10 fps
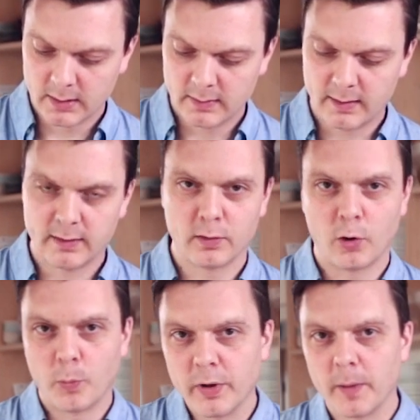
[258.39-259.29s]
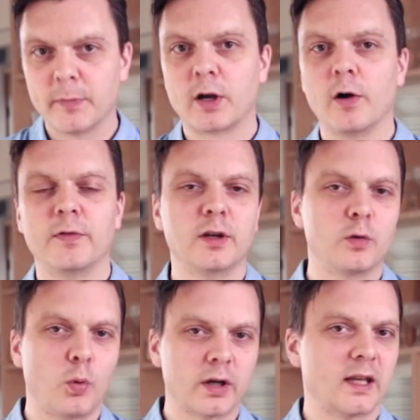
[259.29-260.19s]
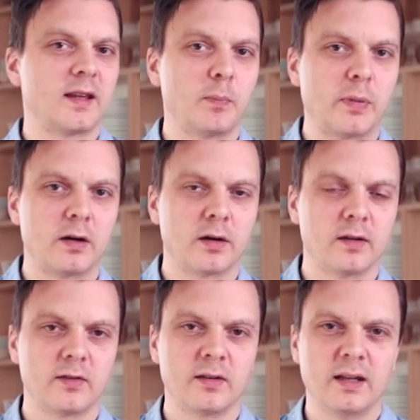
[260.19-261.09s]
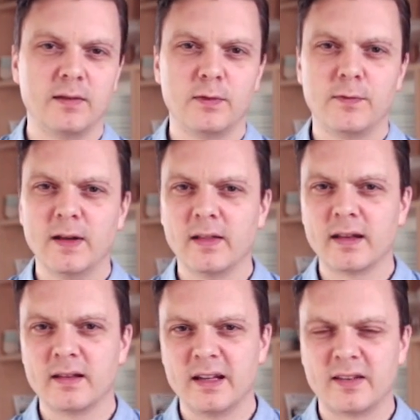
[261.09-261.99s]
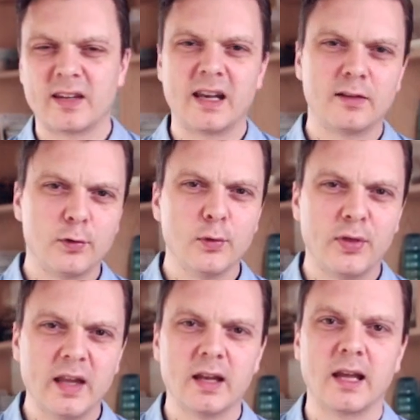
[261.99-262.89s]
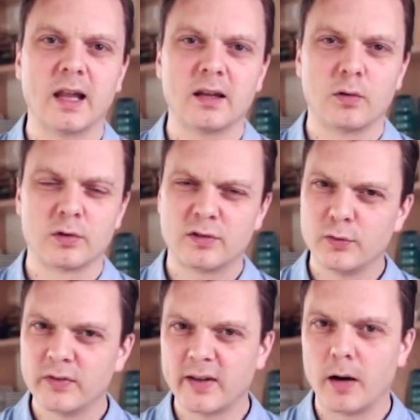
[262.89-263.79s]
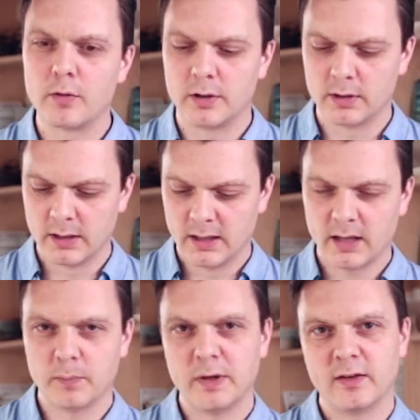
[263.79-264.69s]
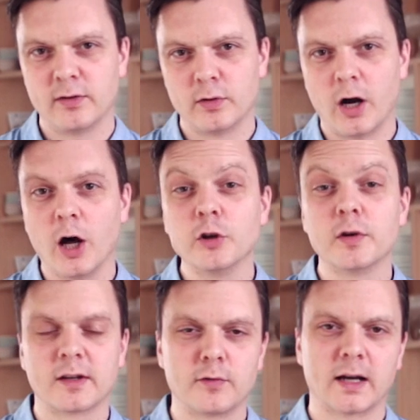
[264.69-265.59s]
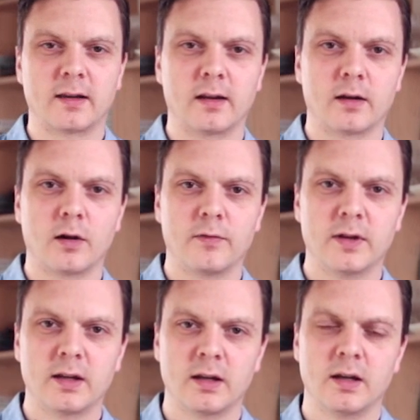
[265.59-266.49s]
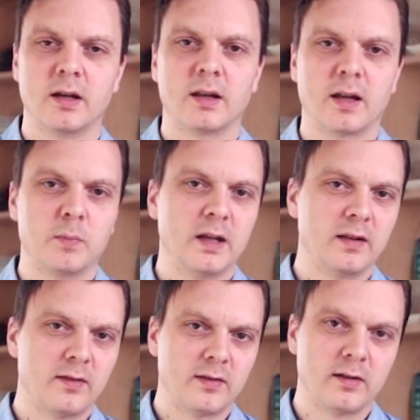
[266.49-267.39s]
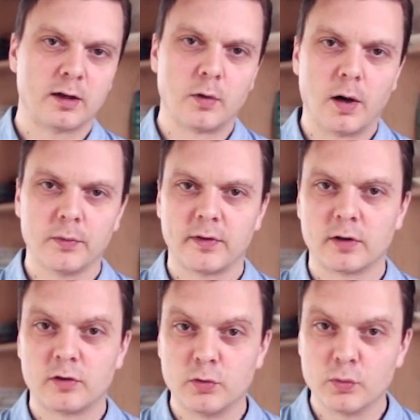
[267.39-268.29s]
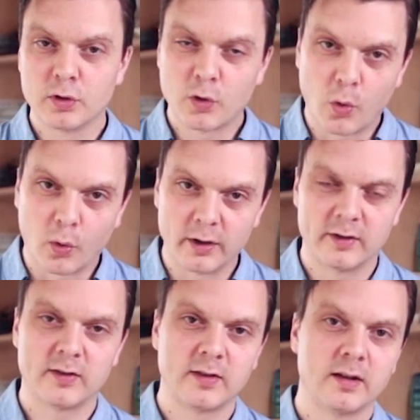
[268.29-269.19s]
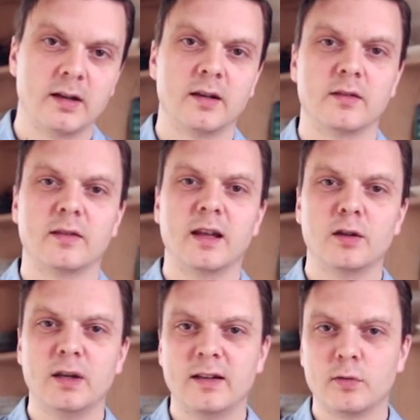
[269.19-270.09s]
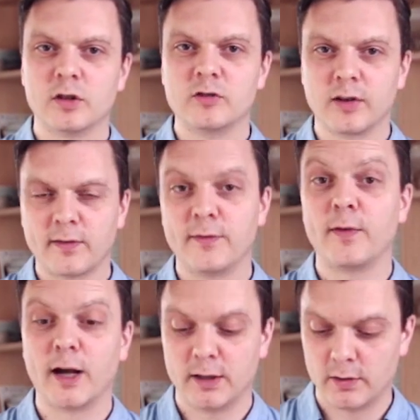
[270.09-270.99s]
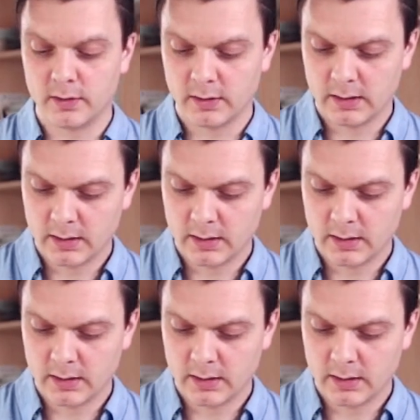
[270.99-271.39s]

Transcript: Then you'll open up the coffee, you won't get that bitterness. If you feel that it's getting too thin again or too sour, that means you're under-extracting the coffee. That means the grounds are too coarse. So then you need to adjust finer.